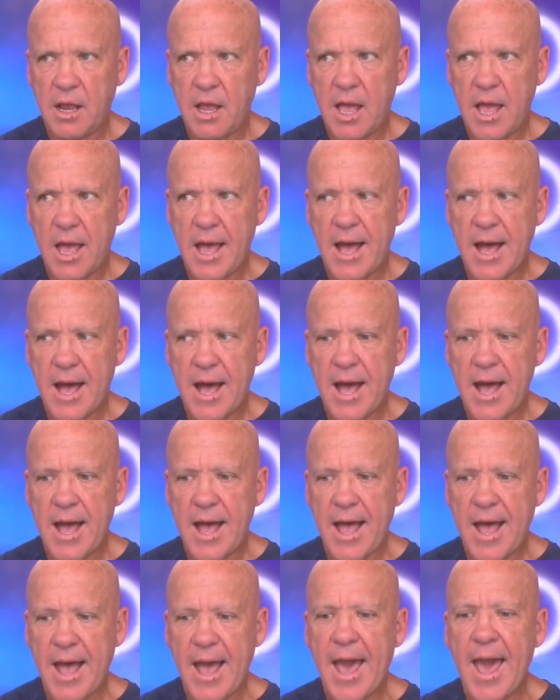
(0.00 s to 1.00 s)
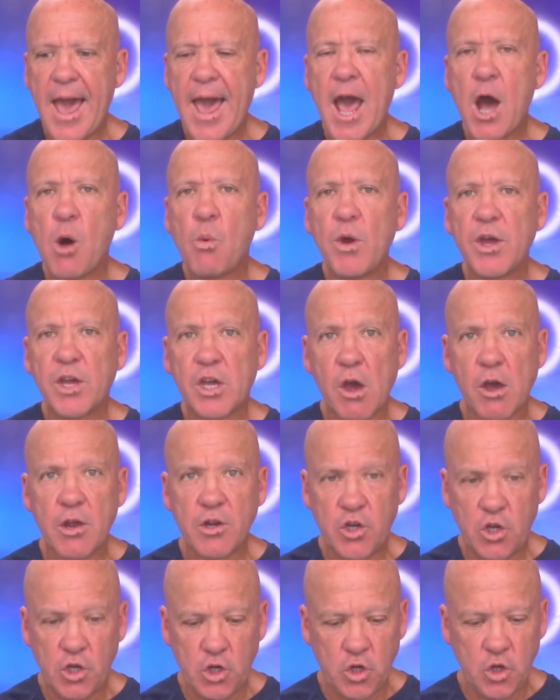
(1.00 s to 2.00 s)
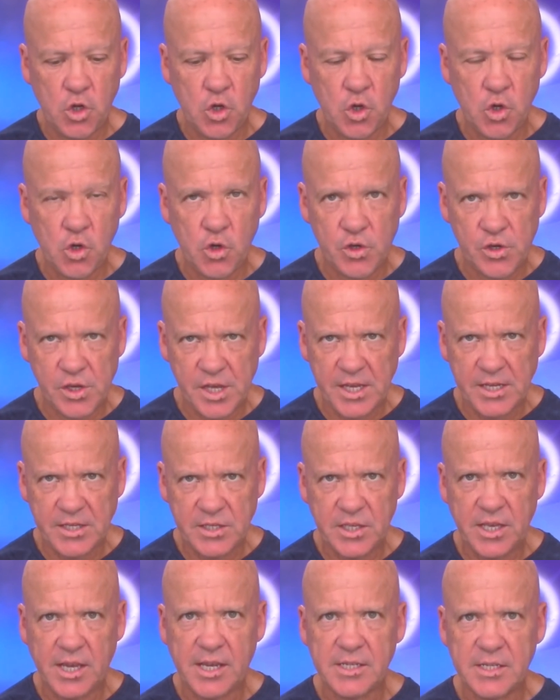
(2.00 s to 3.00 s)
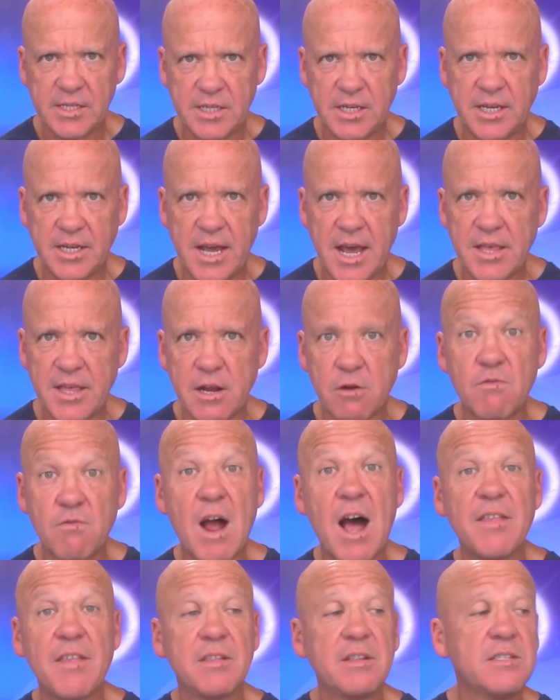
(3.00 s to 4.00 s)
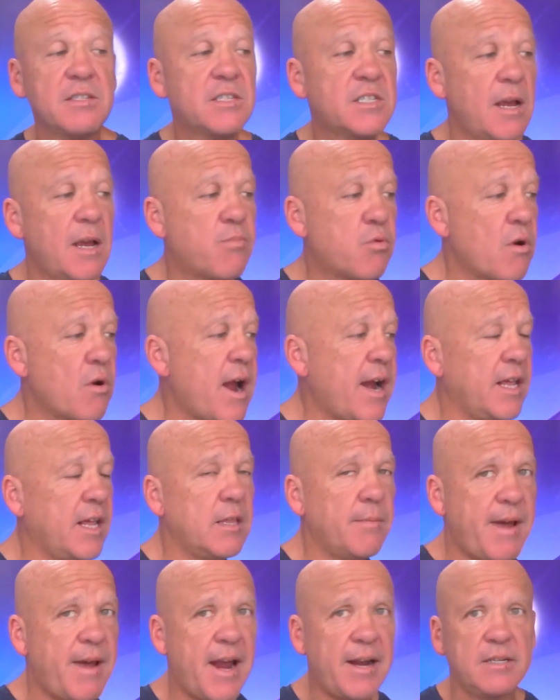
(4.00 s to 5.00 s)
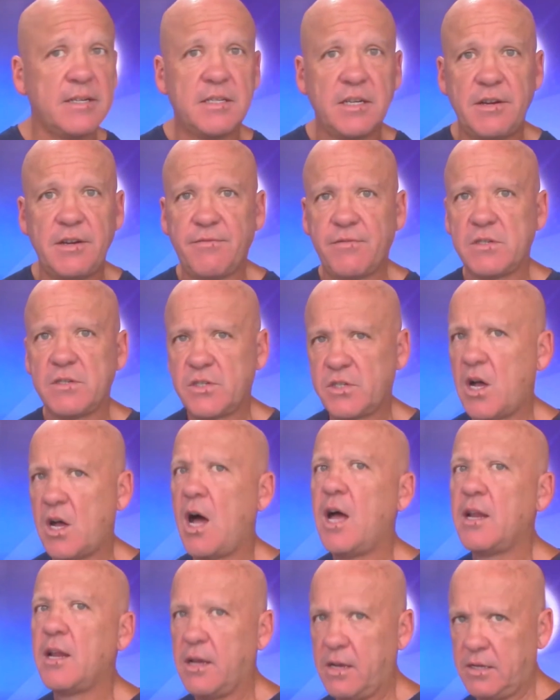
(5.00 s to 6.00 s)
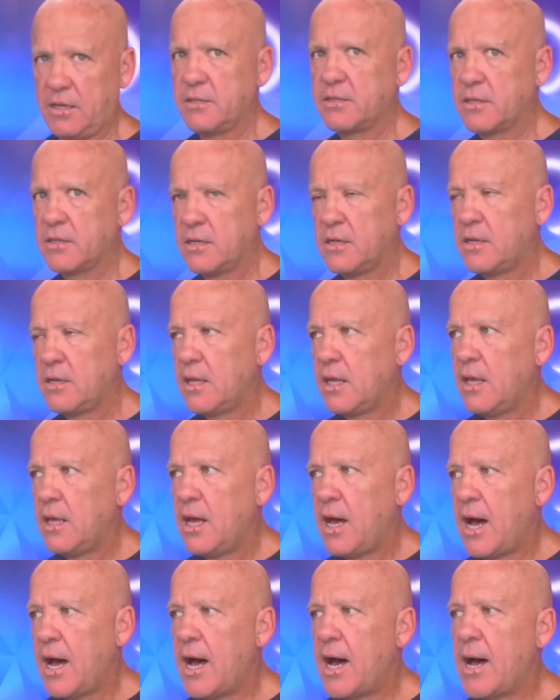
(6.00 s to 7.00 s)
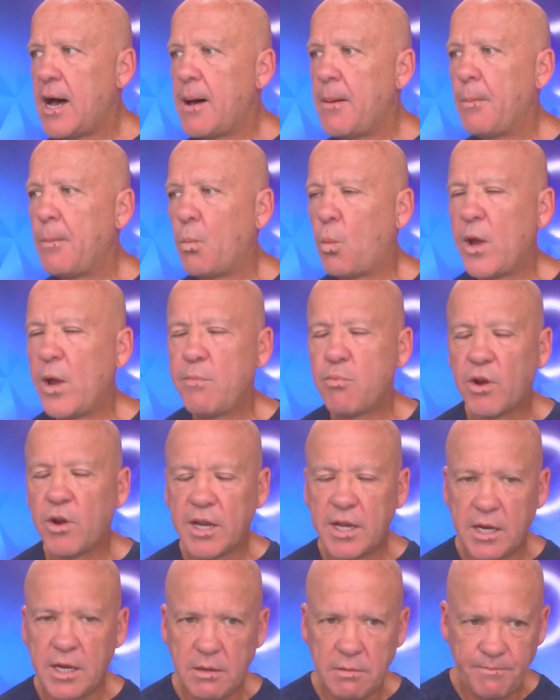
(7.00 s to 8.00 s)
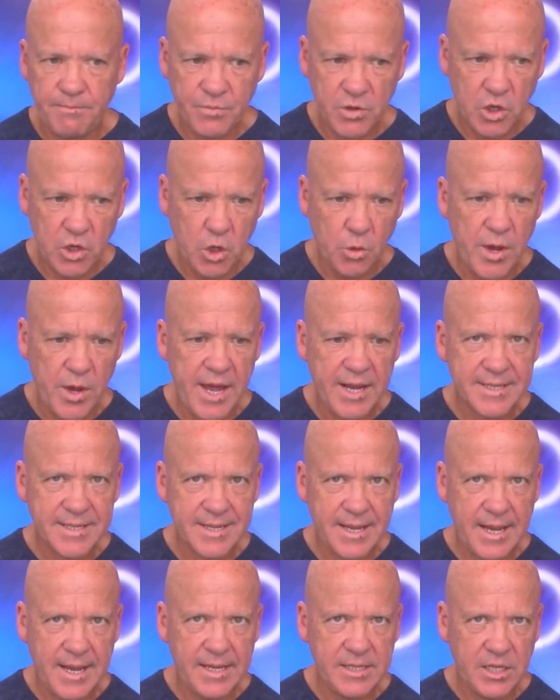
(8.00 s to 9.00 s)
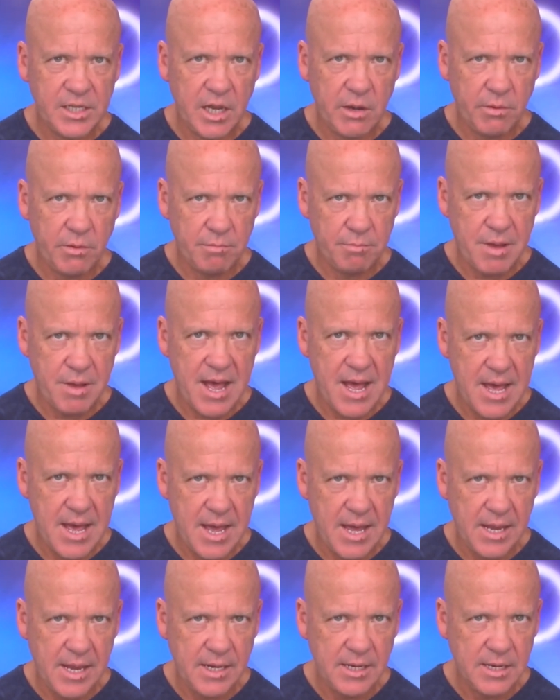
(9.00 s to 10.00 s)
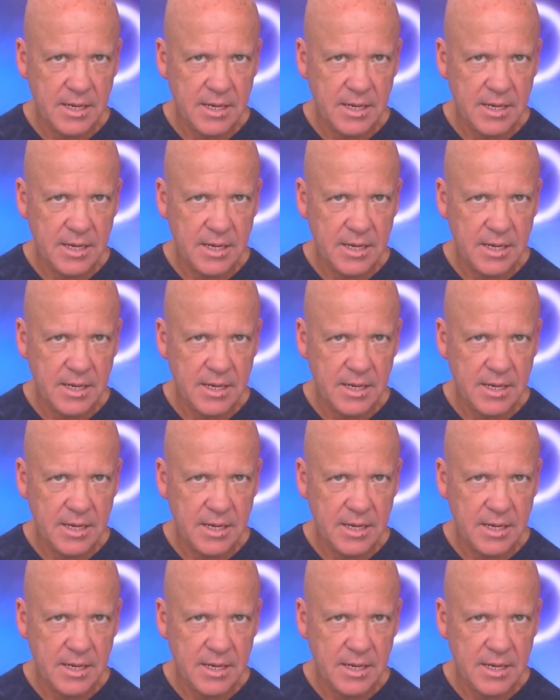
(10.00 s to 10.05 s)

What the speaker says: how we're going to use these things together rather than separating them out into different silos. We bring in UX, SEO, and paid,